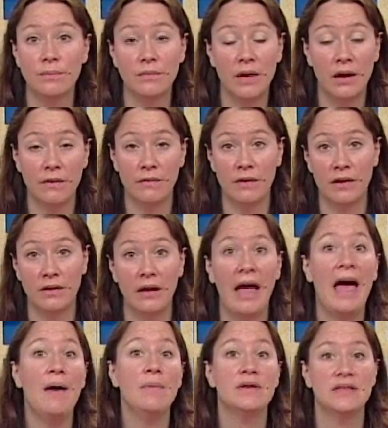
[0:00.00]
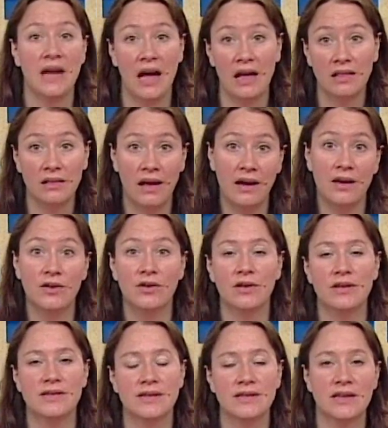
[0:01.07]
a habitat like an
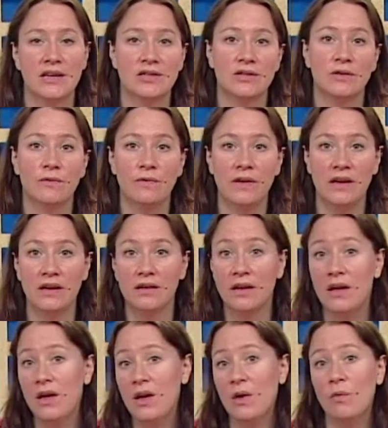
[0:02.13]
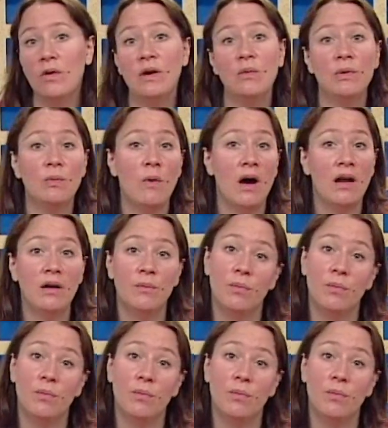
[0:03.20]
early successional field. We would want to